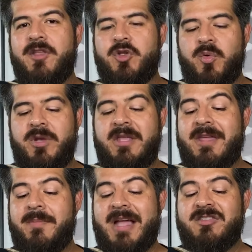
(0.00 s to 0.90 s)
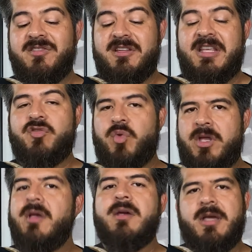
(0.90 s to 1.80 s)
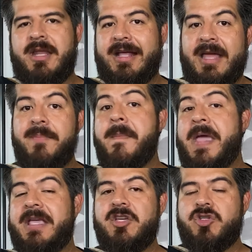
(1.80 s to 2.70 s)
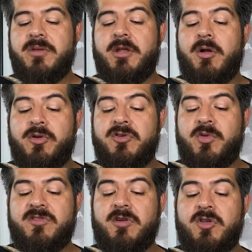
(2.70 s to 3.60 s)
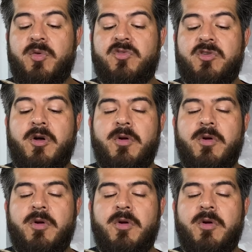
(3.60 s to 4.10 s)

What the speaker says: the tuning that matches the D string. And again, making sure that all your strings are tuned. So